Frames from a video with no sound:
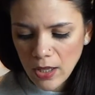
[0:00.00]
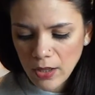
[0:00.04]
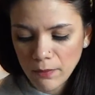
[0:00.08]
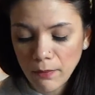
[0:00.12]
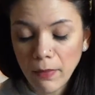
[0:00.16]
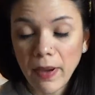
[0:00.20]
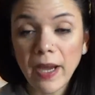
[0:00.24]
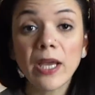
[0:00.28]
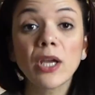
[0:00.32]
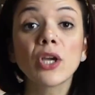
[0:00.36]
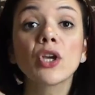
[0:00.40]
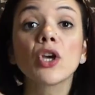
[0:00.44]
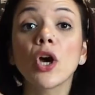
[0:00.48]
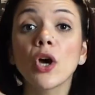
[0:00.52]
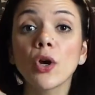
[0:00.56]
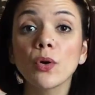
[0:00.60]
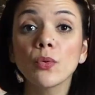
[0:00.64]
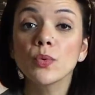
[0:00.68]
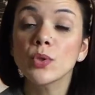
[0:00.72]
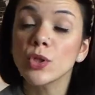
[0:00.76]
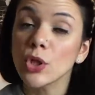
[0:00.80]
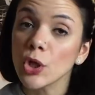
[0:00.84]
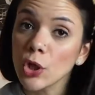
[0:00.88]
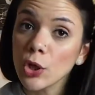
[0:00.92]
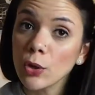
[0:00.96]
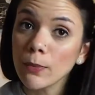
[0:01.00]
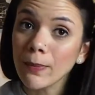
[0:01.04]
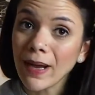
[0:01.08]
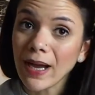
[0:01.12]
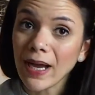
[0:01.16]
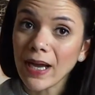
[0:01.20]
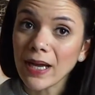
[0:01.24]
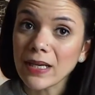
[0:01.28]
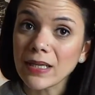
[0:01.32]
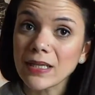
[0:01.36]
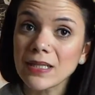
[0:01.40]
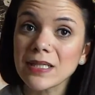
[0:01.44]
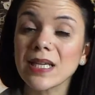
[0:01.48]
my go-to
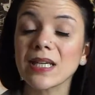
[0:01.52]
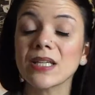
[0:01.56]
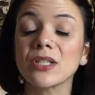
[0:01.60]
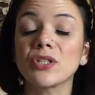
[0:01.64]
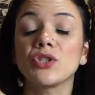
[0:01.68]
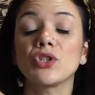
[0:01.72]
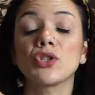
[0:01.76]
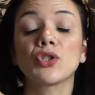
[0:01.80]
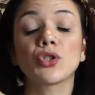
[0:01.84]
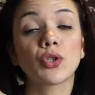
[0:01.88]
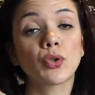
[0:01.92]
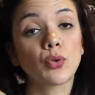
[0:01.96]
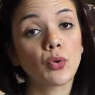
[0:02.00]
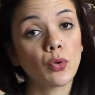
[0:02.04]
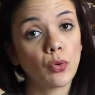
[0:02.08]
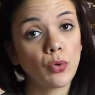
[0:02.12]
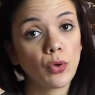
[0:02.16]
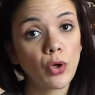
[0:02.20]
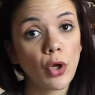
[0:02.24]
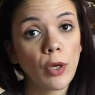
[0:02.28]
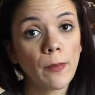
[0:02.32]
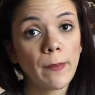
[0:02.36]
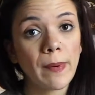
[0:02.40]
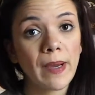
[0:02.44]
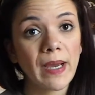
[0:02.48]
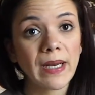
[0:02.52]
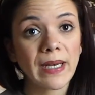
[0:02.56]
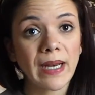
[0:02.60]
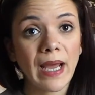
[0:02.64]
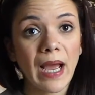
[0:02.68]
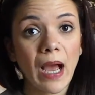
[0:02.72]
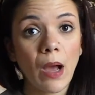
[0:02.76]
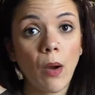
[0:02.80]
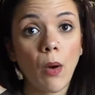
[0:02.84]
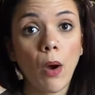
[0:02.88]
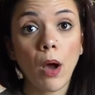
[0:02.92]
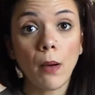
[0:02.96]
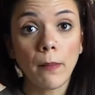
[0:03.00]
band, as you should all know by
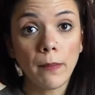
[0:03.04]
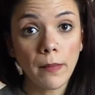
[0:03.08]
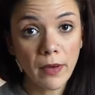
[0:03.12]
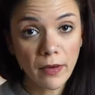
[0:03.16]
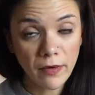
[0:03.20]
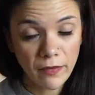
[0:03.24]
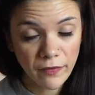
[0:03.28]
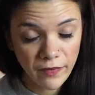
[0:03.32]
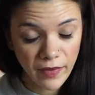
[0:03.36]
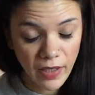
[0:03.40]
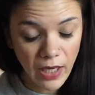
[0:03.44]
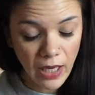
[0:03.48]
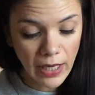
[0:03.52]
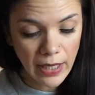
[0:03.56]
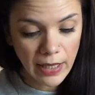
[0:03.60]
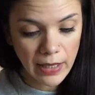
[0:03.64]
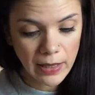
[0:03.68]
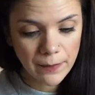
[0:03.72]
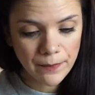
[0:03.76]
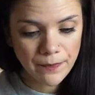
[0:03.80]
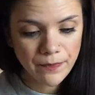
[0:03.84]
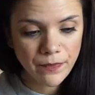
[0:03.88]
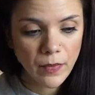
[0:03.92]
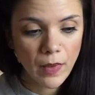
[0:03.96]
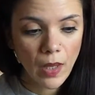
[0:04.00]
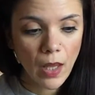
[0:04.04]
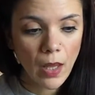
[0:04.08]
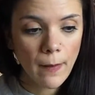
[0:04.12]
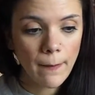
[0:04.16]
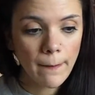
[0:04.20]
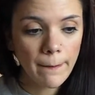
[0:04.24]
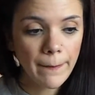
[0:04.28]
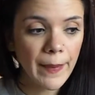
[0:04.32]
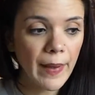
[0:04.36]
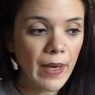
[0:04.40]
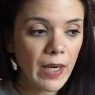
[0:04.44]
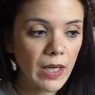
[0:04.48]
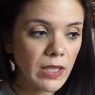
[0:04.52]
now, are McFly.
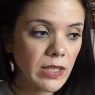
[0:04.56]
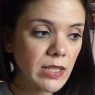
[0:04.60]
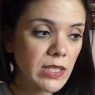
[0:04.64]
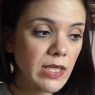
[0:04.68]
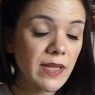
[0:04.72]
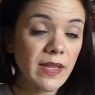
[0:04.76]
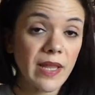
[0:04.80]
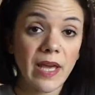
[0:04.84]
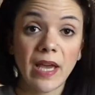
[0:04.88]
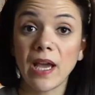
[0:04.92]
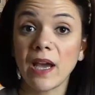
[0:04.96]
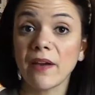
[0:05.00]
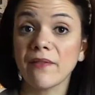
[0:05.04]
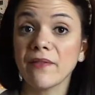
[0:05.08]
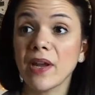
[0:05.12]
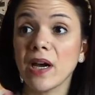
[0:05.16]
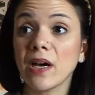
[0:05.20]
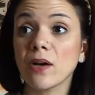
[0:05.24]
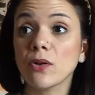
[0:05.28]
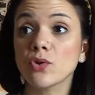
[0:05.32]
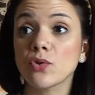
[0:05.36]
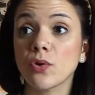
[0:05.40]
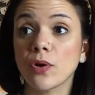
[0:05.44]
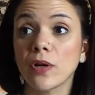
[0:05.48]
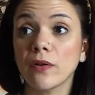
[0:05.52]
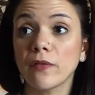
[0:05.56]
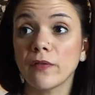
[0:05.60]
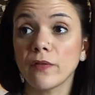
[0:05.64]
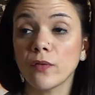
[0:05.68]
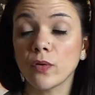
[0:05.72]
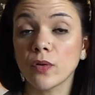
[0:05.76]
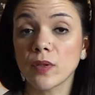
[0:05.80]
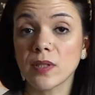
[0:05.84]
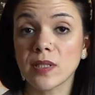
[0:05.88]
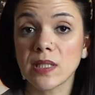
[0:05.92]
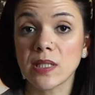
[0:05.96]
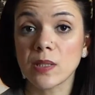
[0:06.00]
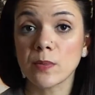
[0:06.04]
But they have now joined
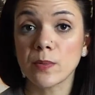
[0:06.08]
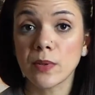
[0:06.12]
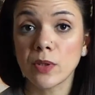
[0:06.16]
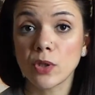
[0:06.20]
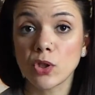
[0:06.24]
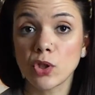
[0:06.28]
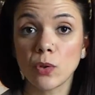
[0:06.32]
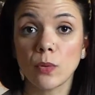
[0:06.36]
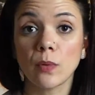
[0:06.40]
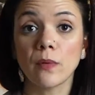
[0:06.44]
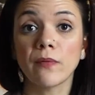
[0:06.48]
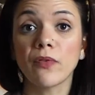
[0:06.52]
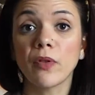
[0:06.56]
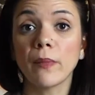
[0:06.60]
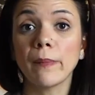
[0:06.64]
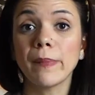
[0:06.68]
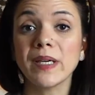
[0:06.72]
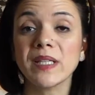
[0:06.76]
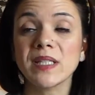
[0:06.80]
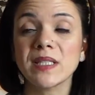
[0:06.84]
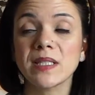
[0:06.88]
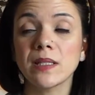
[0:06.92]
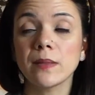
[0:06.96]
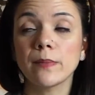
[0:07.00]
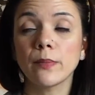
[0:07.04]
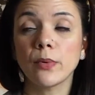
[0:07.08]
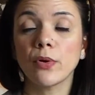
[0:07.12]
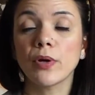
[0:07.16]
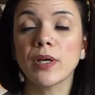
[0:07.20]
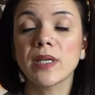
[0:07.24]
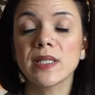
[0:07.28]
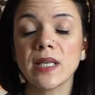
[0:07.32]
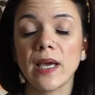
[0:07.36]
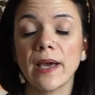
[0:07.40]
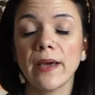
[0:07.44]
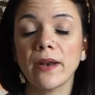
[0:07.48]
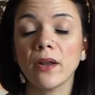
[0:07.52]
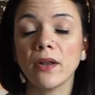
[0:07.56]
forces with 2 of the Busted
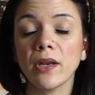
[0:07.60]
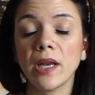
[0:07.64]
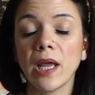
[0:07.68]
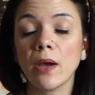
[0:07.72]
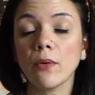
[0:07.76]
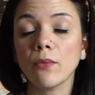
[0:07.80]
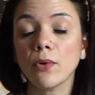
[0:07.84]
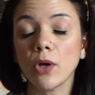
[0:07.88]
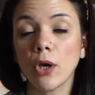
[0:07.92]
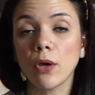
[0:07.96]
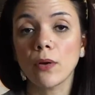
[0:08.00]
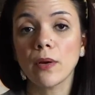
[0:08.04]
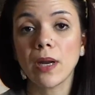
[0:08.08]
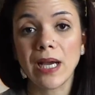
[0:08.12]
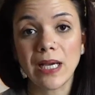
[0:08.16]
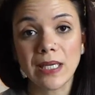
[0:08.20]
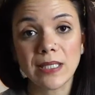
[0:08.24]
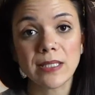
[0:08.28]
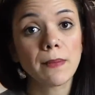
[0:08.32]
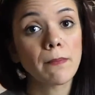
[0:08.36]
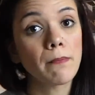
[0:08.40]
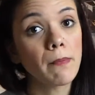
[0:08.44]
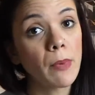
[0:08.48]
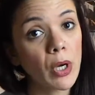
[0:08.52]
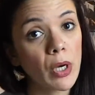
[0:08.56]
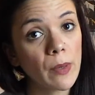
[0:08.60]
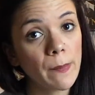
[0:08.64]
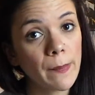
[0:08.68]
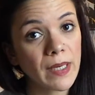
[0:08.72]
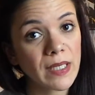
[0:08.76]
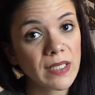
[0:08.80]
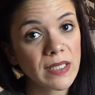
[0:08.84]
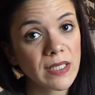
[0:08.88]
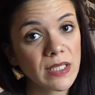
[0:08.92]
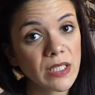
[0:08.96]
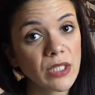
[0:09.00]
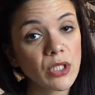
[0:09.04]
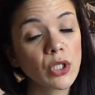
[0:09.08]
Boys and are now known as
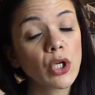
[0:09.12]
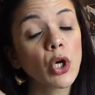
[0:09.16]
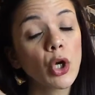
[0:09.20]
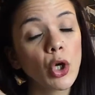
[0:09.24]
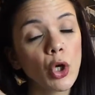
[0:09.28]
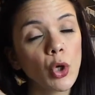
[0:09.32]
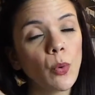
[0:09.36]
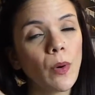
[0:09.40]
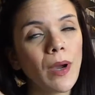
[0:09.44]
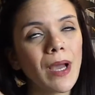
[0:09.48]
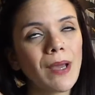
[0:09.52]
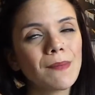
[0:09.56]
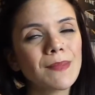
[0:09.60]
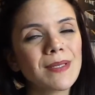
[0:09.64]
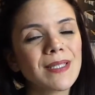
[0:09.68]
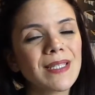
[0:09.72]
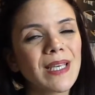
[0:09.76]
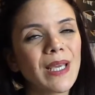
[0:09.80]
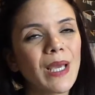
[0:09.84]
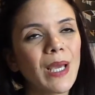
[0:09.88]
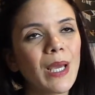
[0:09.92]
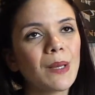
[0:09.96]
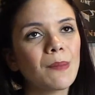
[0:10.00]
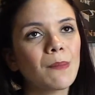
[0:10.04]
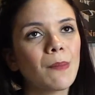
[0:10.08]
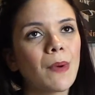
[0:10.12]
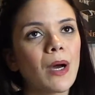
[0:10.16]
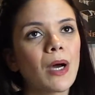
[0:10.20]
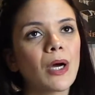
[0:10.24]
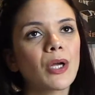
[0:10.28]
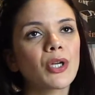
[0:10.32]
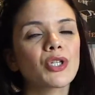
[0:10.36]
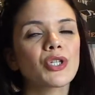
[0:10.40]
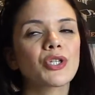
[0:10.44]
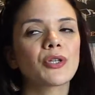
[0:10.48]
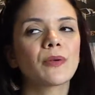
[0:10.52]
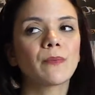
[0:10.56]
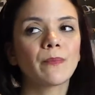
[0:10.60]
McBusted, who I am seeing in
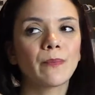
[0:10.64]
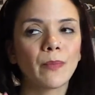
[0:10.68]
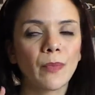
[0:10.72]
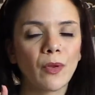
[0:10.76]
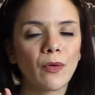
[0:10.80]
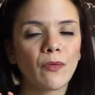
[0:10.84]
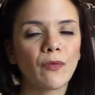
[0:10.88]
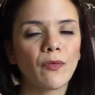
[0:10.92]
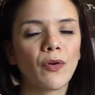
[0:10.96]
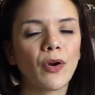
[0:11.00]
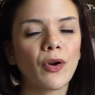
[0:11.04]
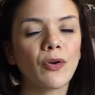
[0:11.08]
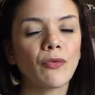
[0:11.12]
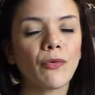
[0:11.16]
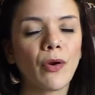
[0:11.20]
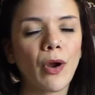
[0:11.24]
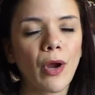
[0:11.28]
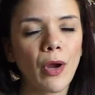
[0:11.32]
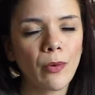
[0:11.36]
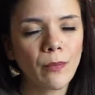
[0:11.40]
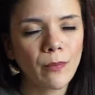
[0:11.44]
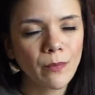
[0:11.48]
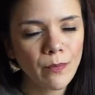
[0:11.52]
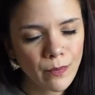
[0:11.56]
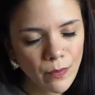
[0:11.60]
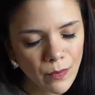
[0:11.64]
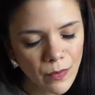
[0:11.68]
March. Front row,